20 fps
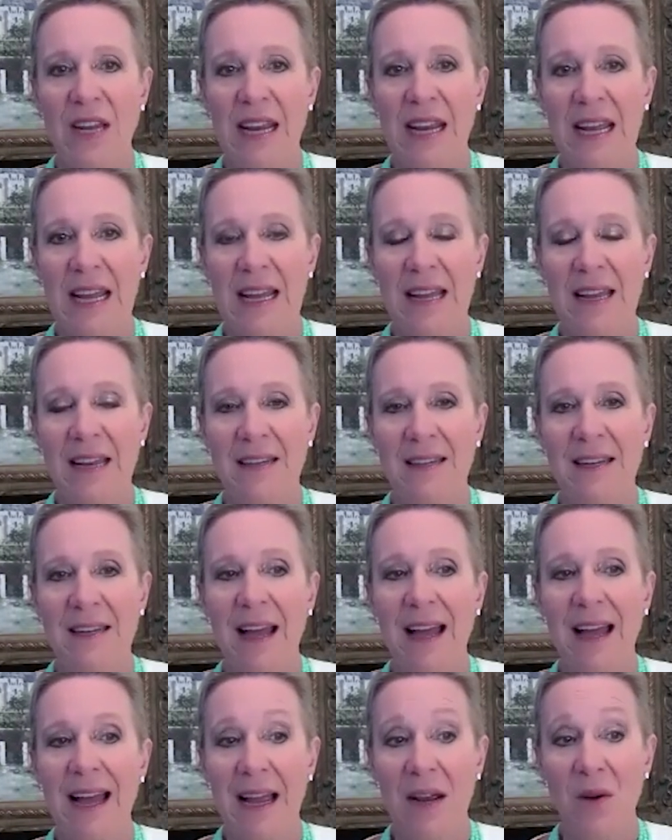And
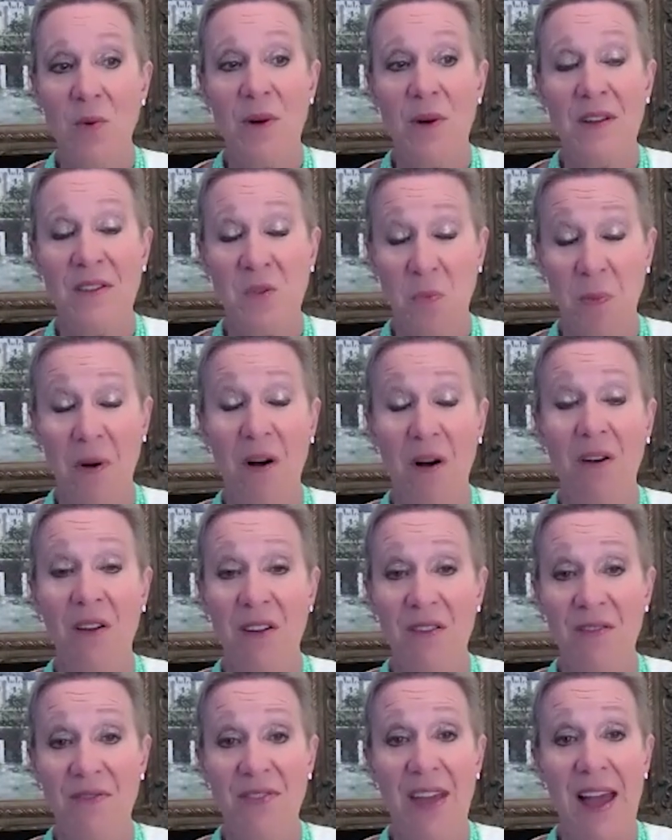I was part
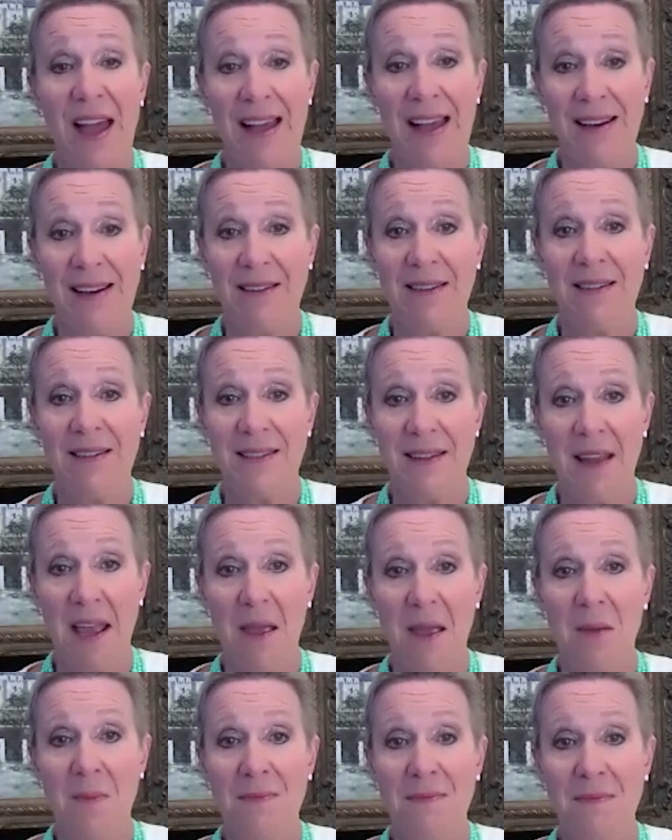of that
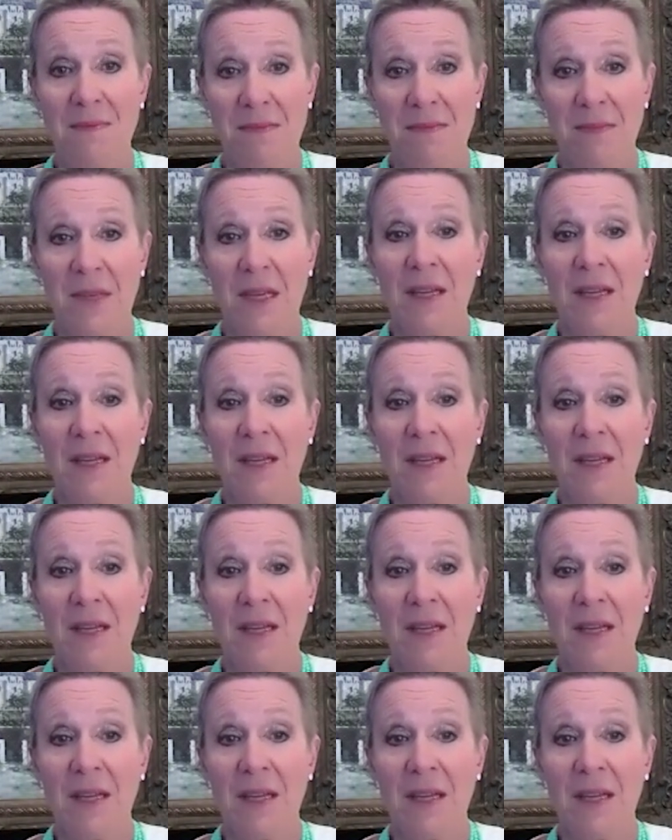same